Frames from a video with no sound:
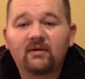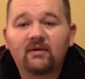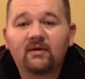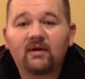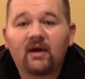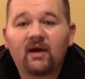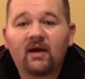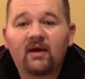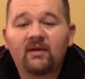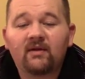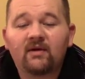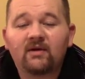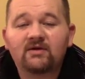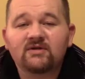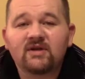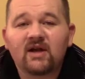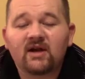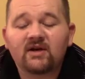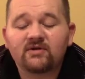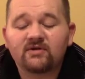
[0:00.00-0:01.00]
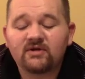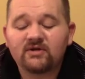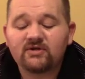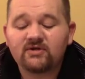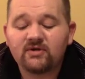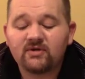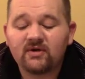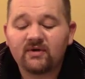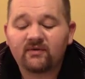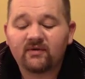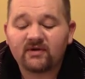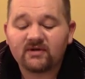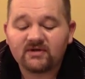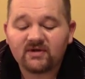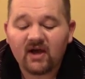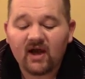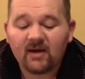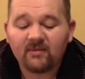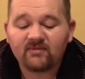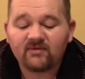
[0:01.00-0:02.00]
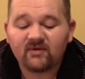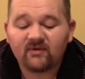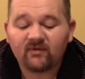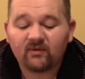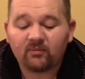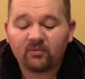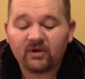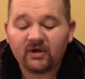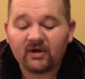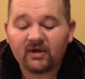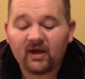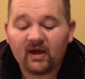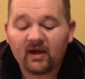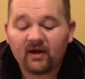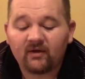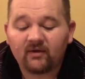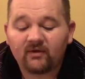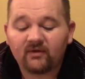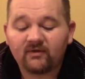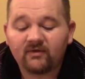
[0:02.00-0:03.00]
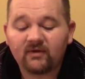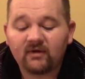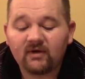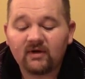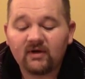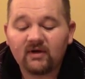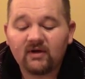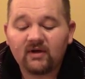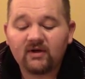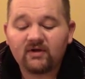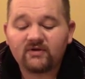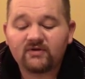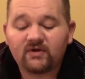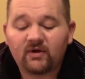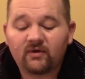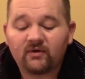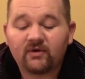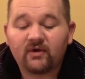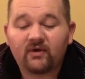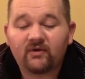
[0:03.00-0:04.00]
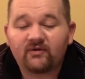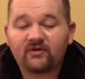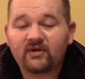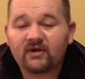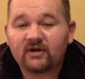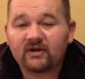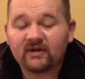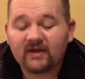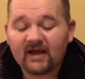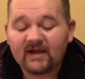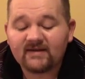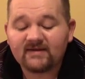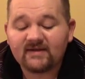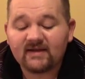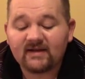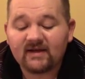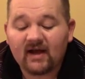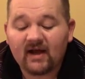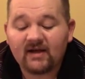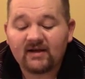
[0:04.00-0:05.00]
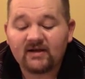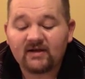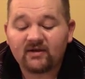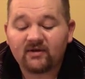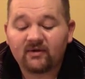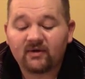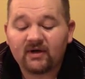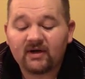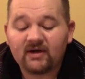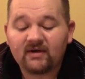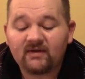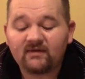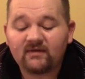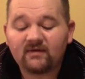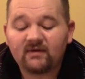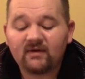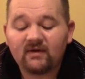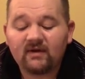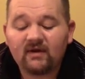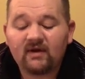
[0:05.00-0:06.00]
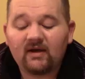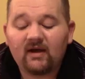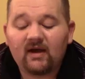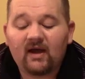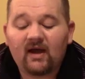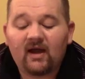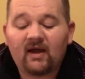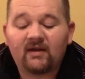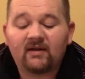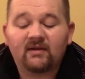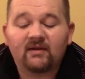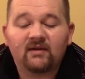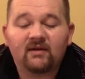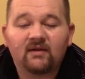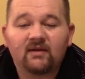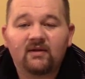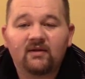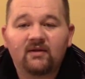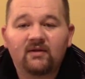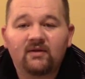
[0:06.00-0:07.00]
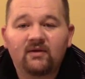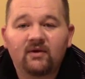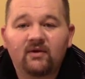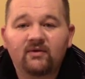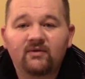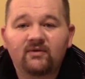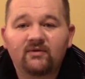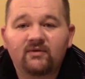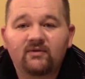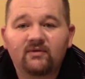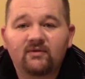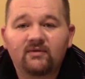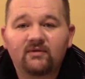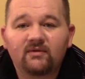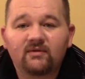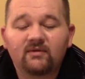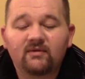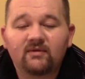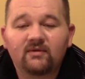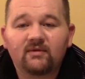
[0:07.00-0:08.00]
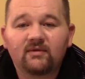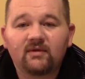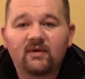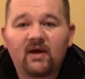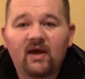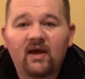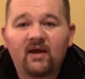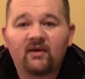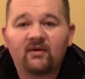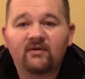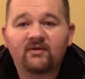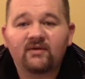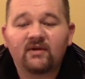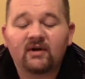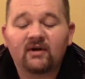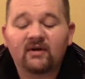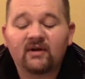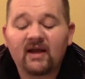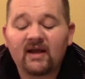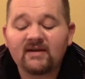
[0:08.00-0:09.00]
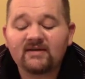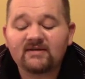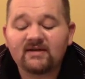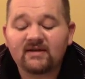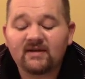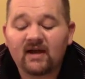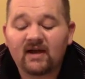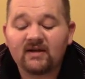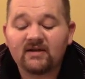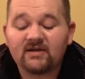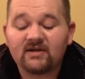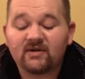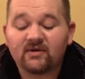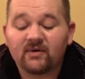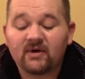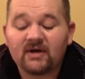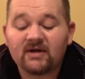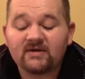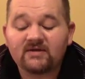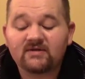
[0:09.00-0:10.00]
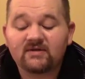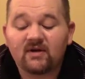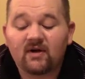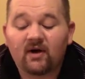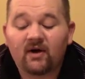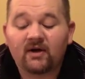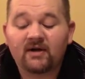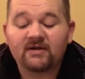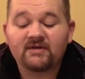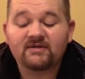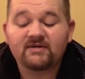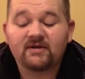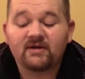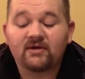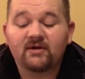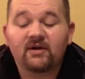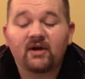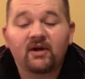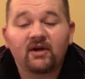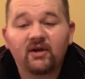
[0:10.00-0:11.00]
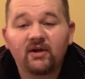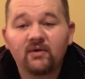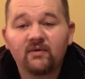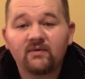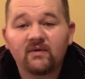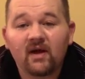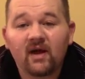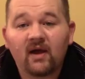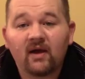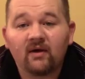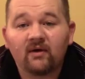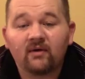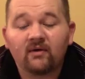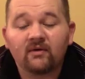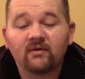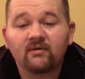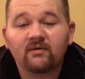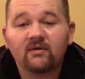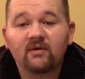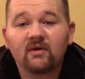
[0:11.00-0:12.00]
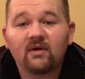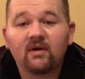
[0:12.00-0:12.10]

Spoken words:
and there's actually 2 different types of oblique angles. So those that are less than 90 degrees, and those angles that are less than 90 degrees are considered acute angles,